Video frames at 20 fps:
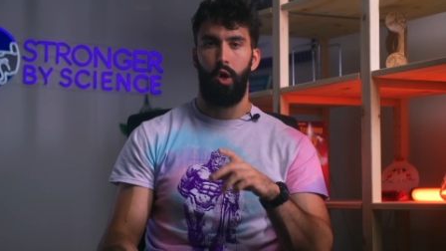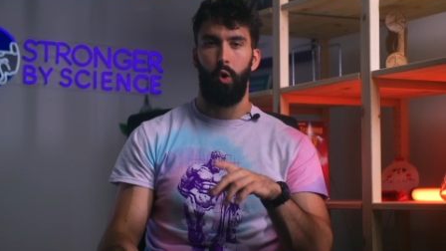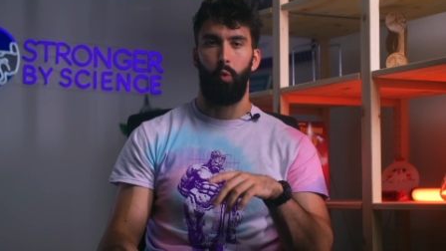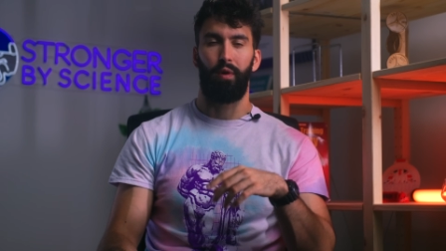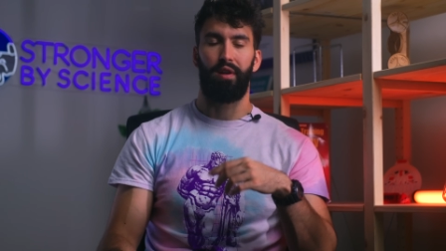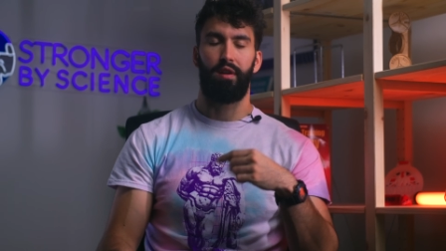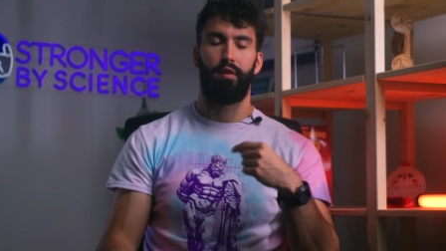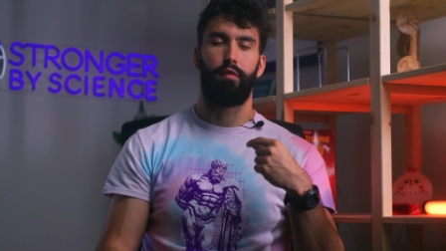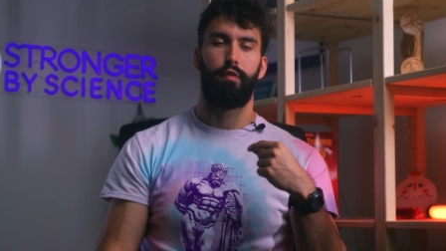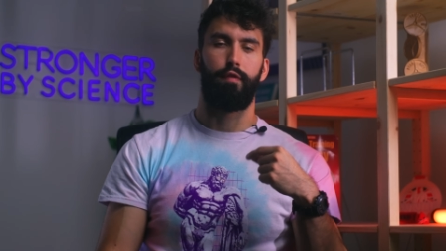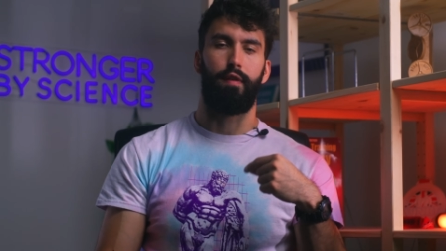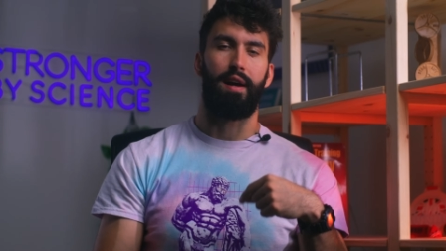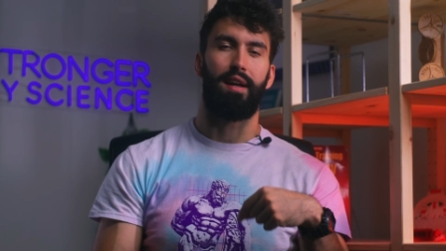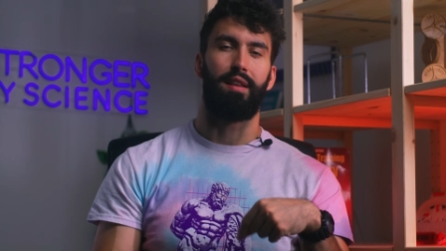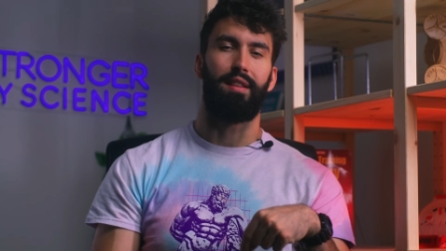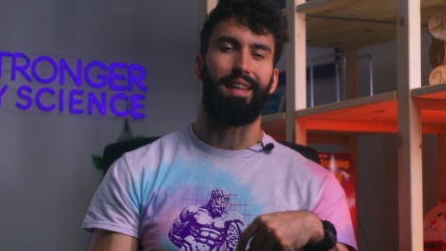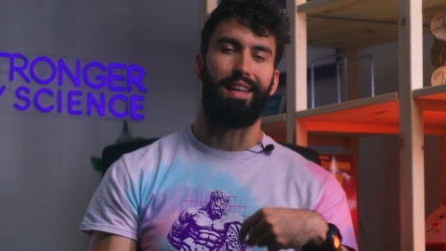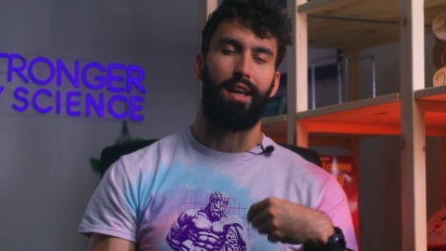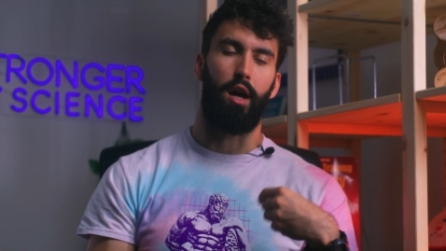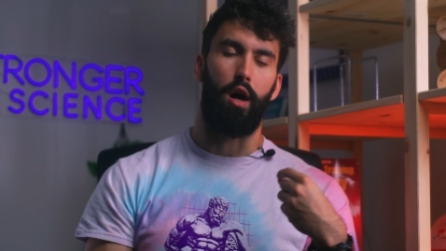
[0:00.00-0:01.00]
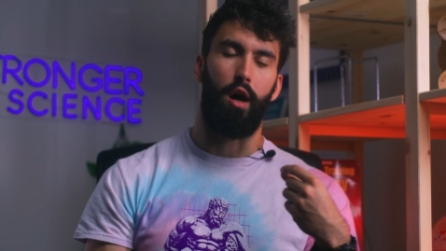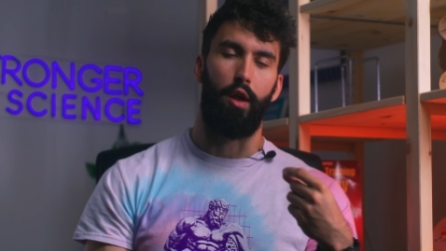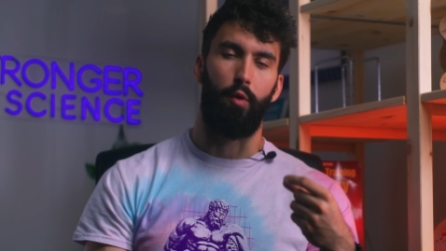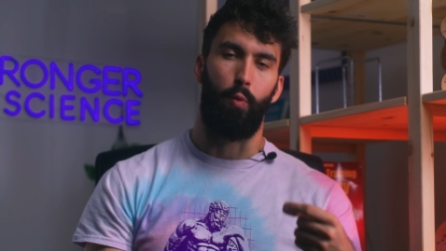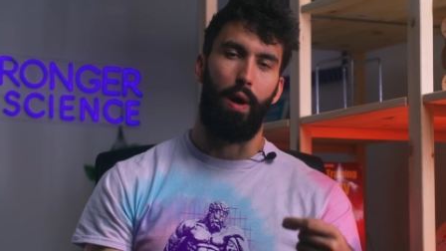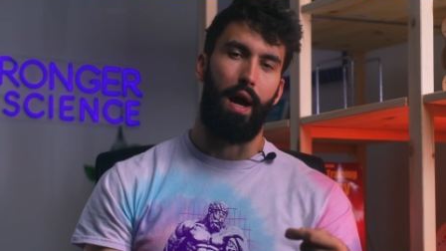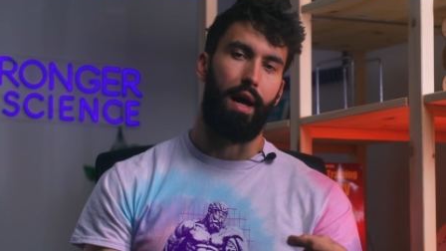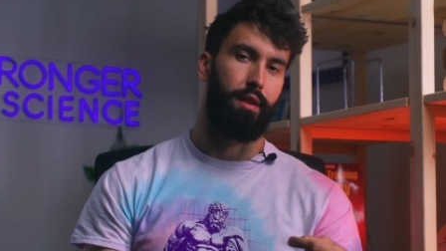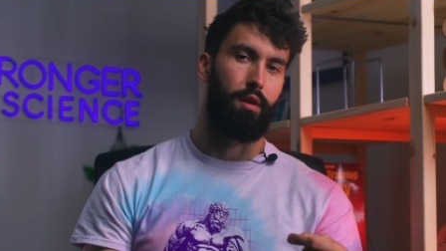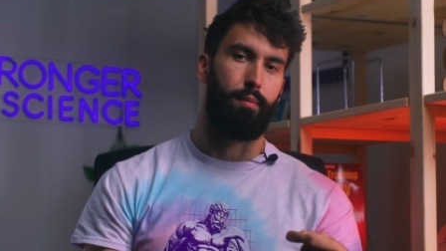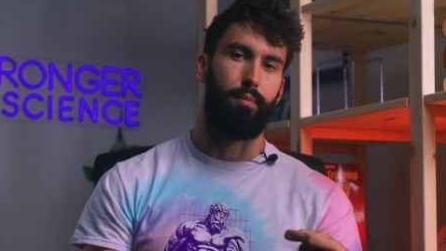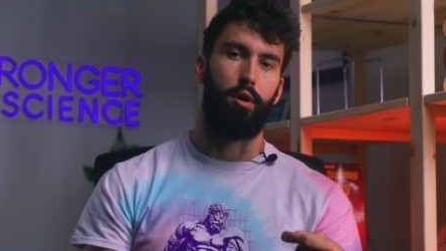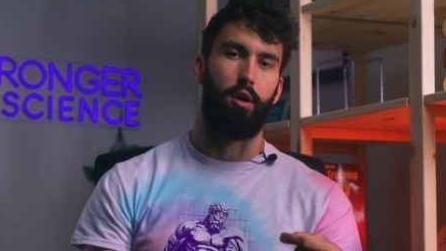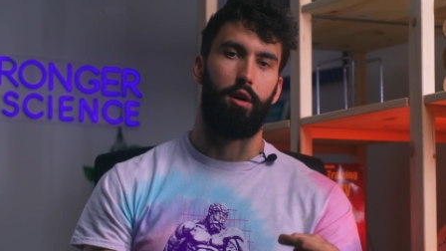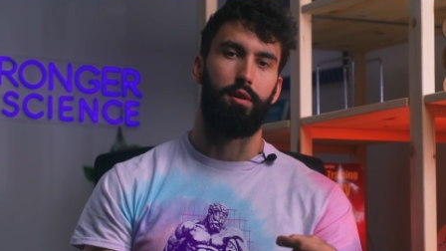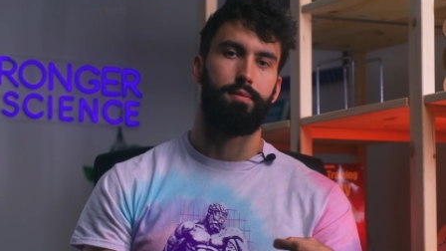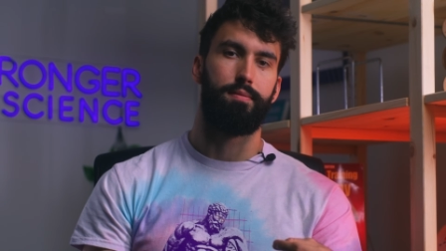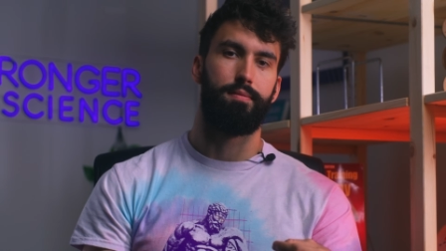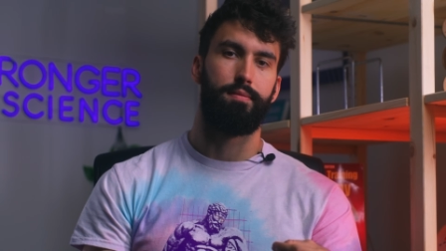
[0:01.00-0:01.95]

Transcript: we can finally unrack the bar.